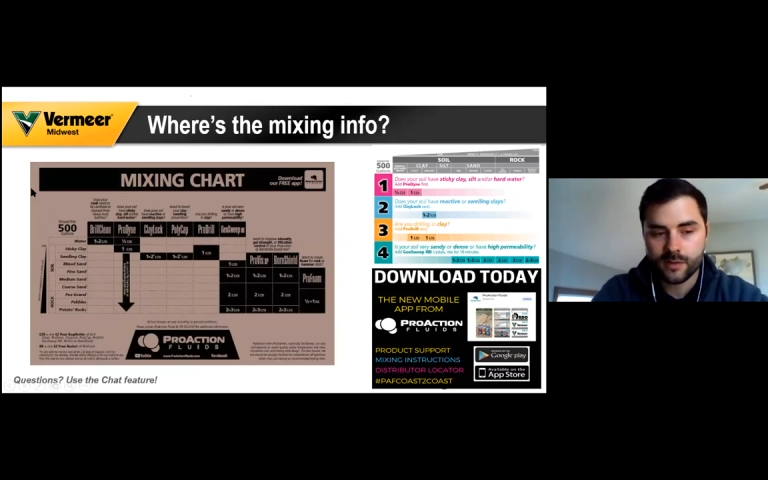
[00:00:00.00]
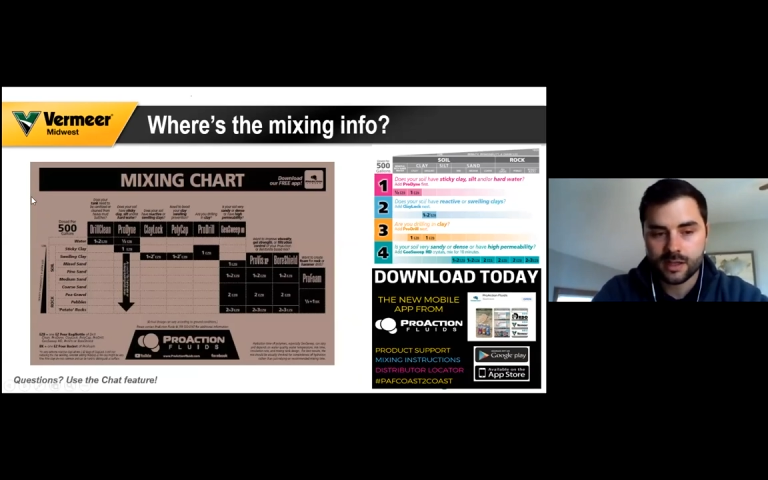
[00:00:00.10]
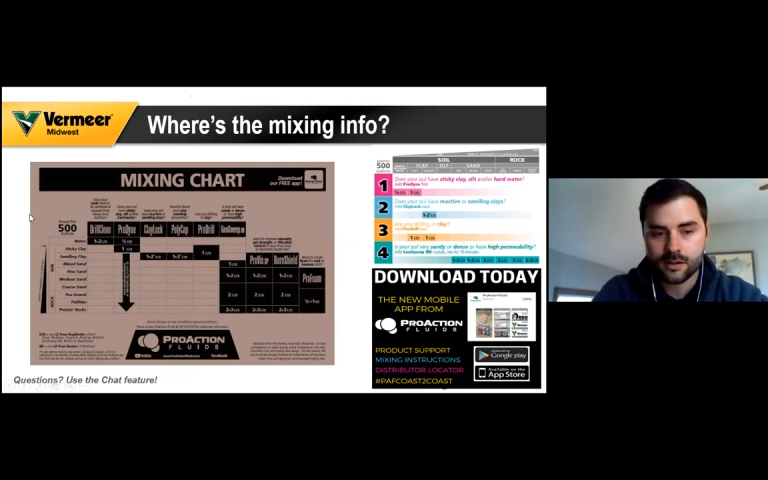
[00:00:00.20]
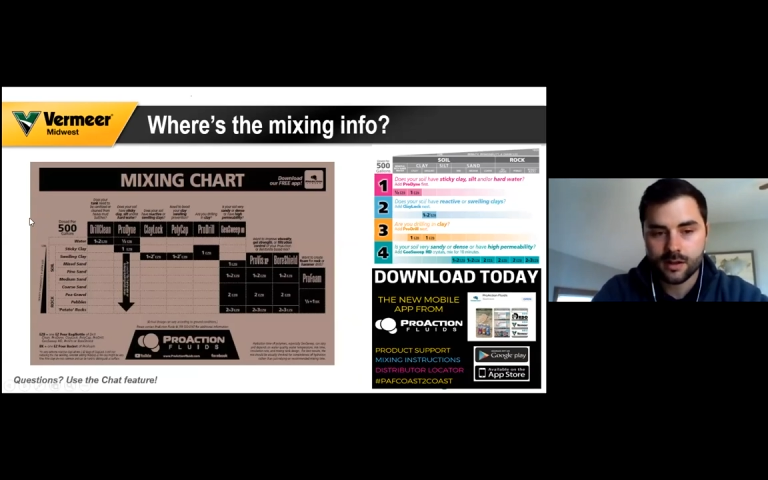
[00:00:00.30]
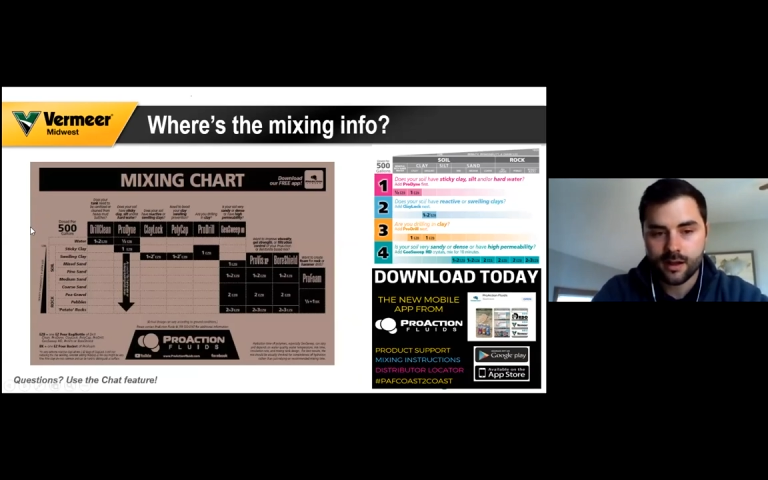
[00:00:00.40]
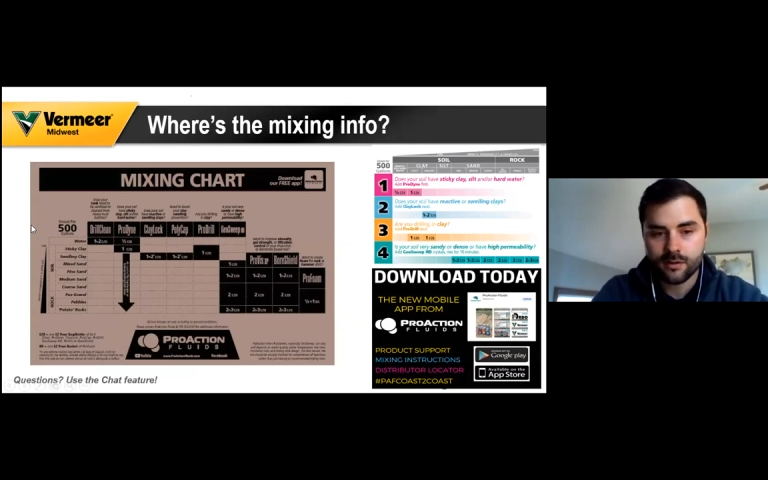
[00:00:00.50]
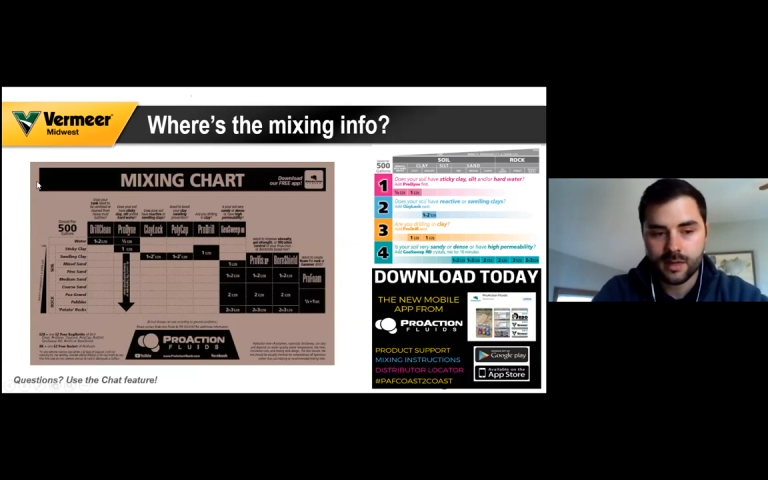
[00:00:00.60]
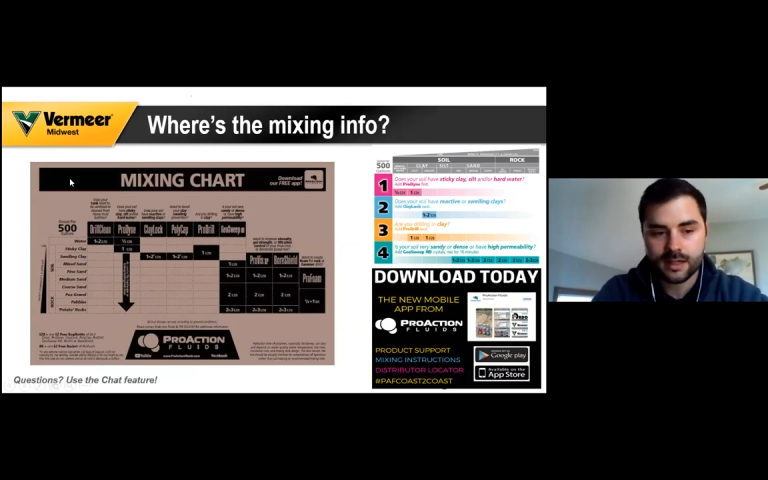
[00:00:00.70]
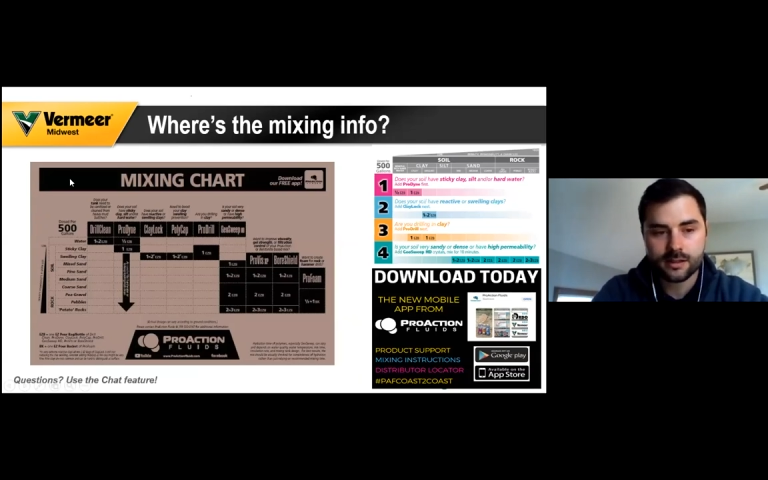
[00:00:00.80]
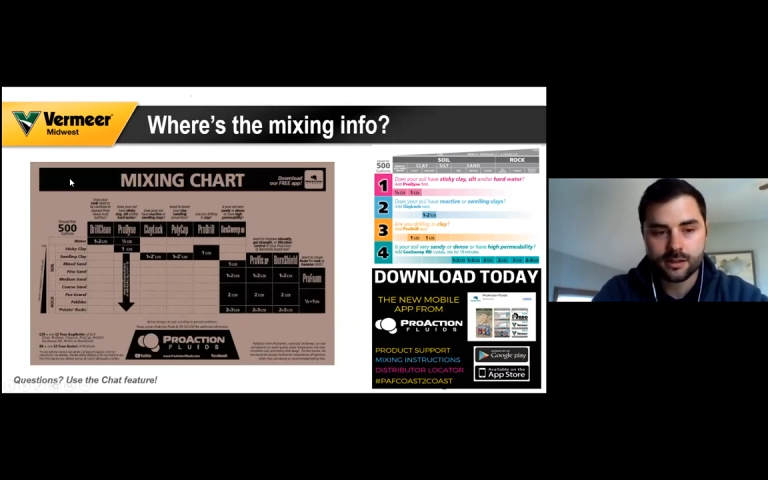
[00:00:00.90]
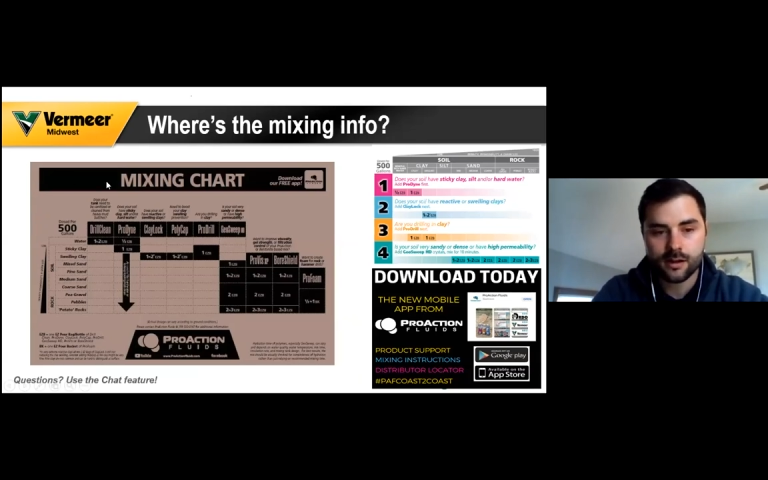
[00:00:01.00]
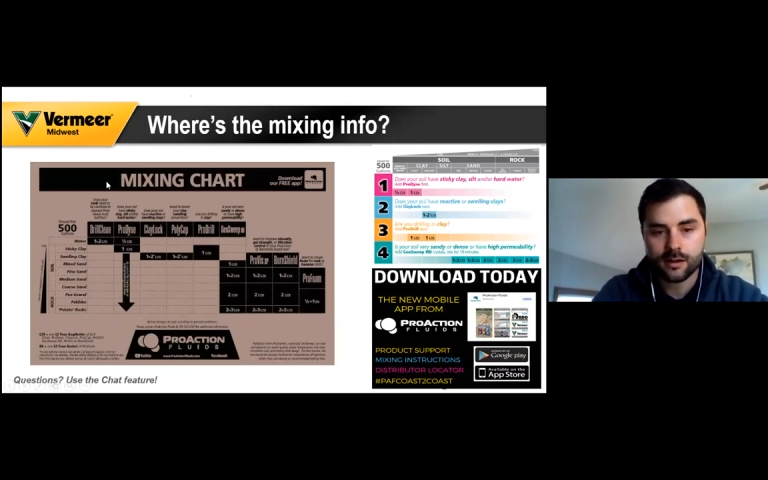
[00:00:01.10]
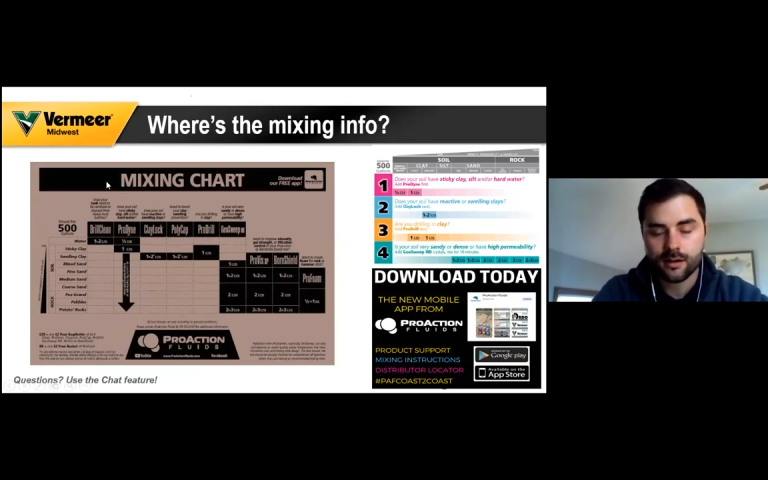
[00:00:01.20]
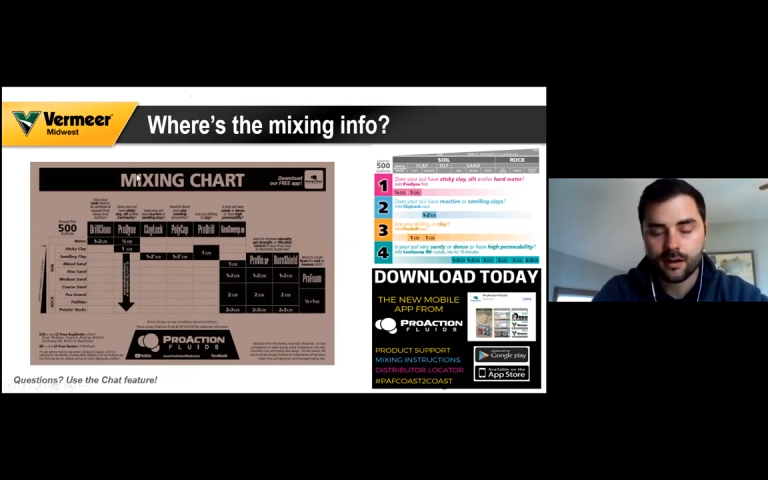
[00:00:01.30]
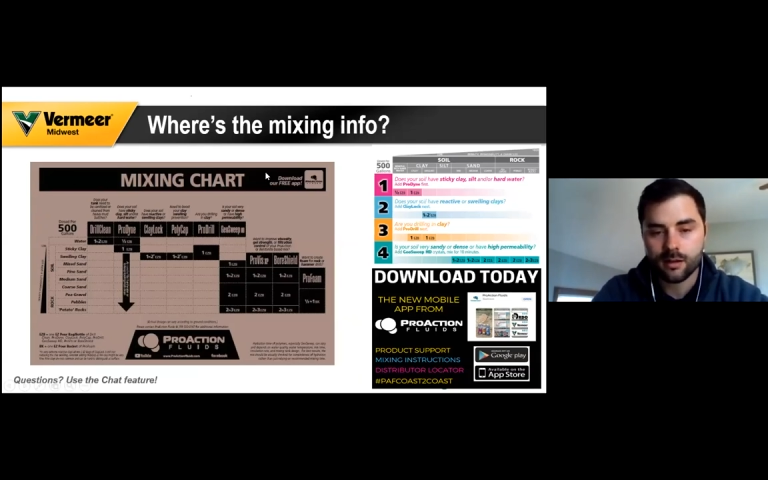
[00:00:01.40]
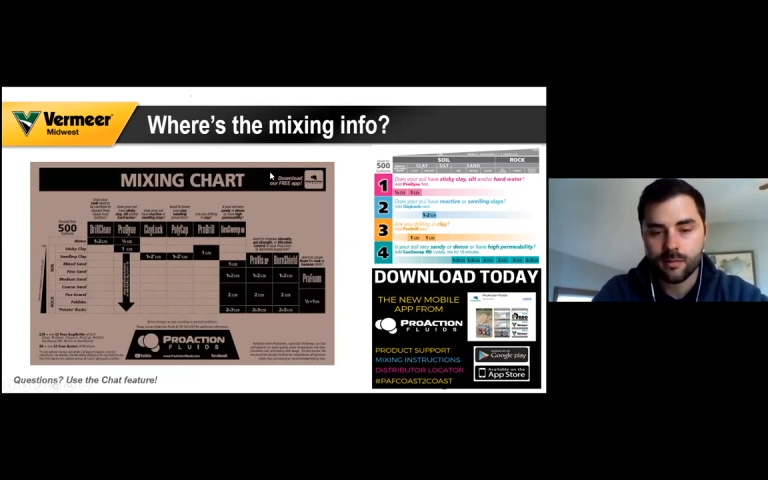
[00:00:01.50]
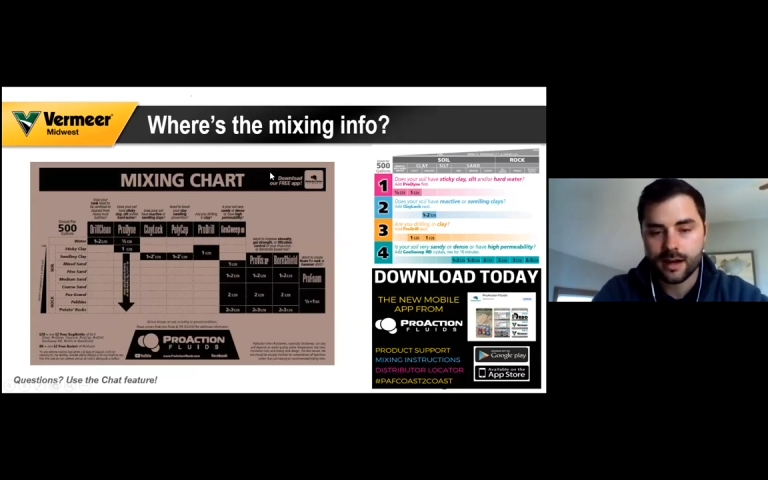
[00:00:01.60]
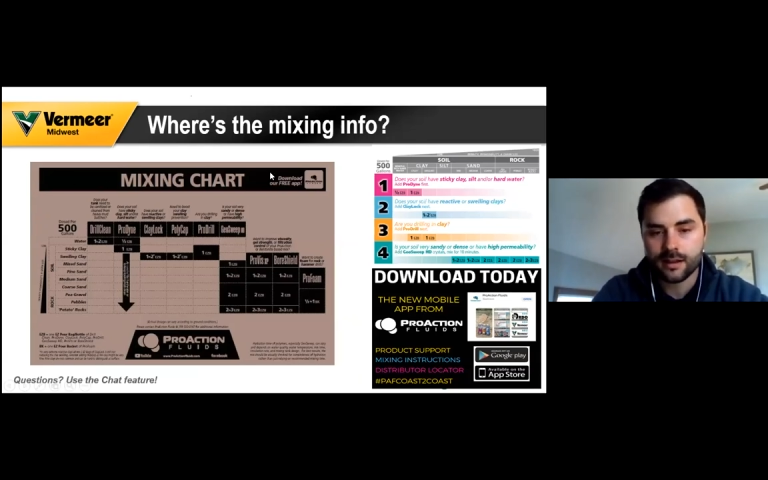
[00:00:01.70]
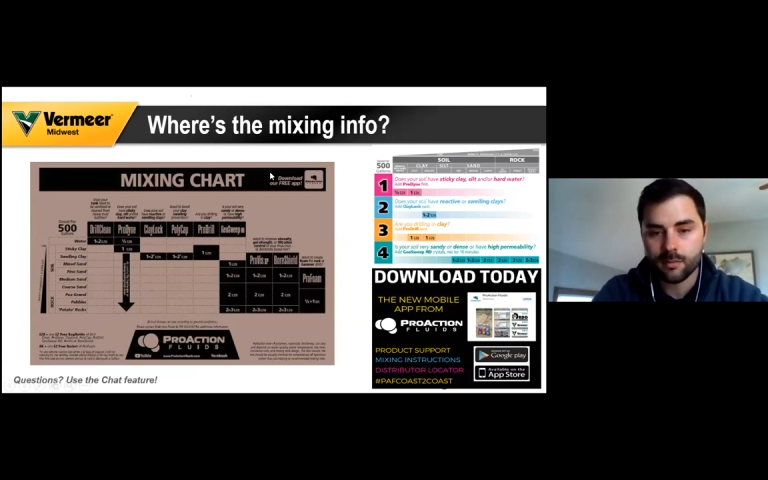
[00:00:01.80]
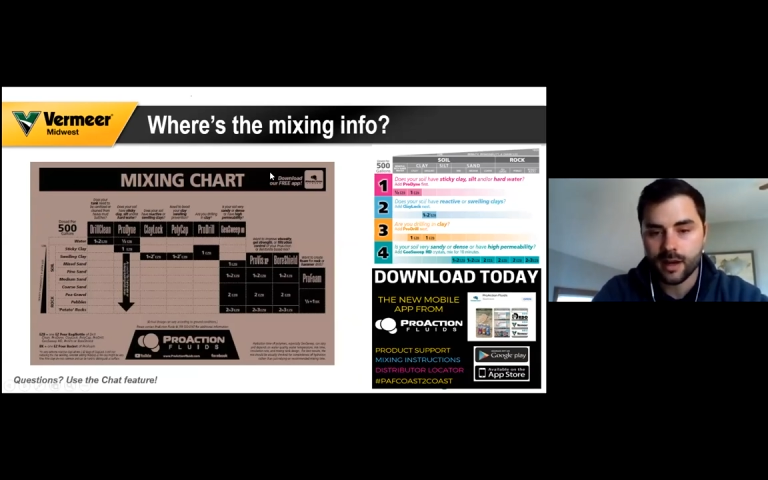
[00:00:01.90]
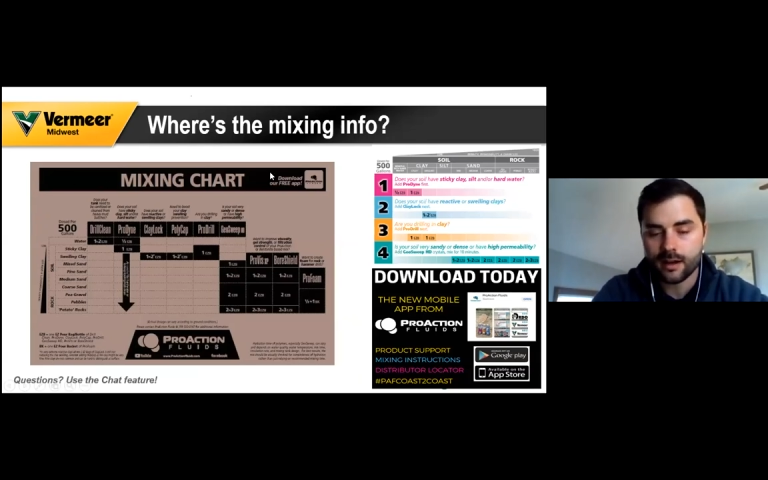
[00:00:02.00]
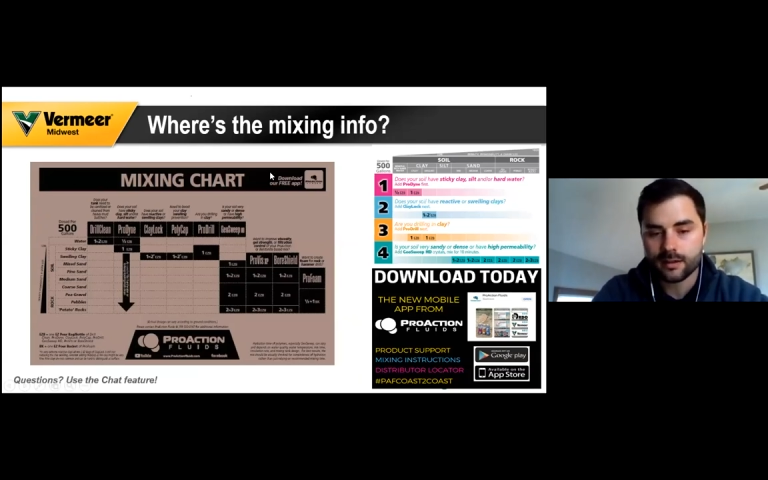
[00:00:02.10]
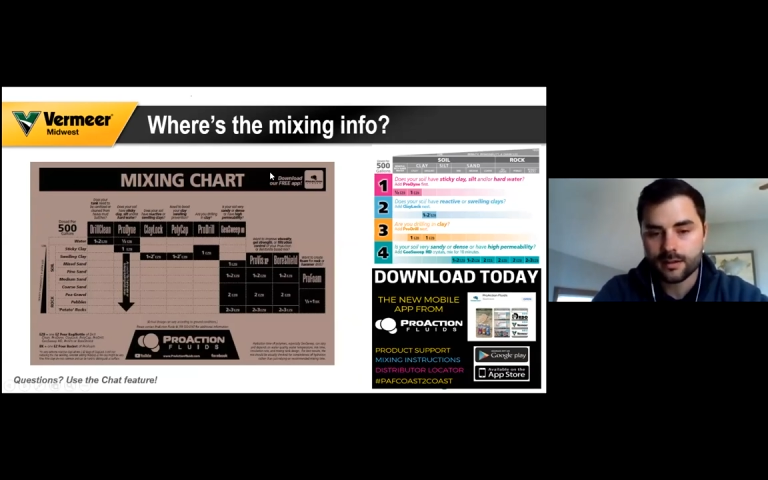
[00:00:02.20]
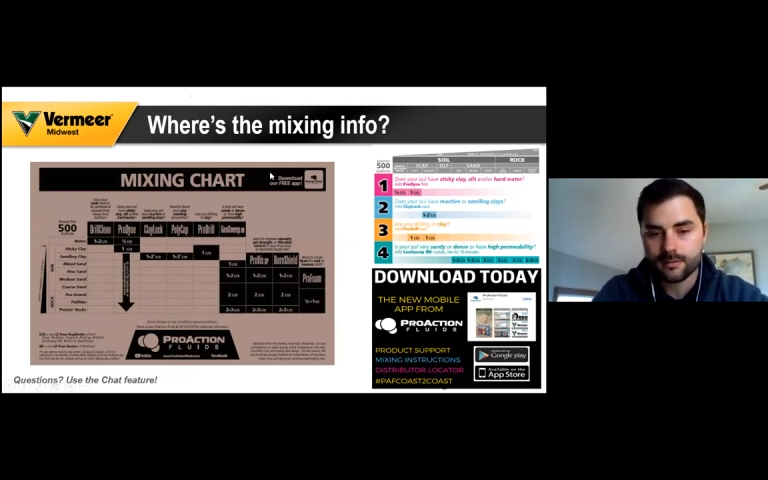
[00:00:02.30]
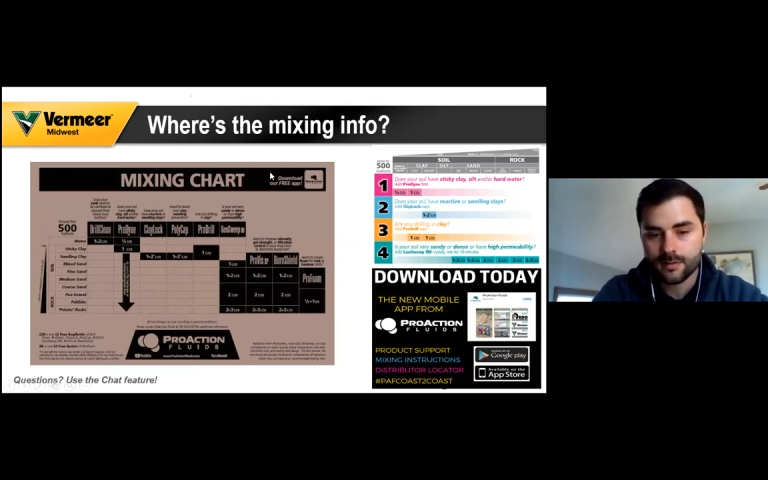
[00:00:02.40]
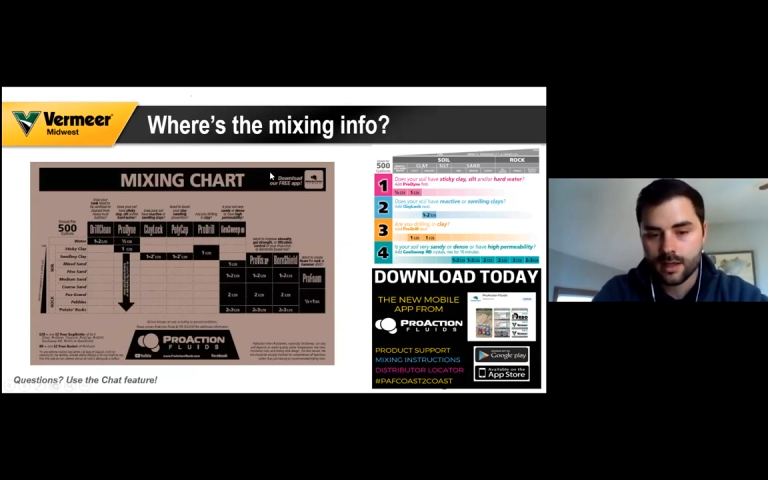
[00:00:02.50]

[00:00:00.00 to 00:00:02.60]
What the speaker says: they should have a mixing chart on the back of the box.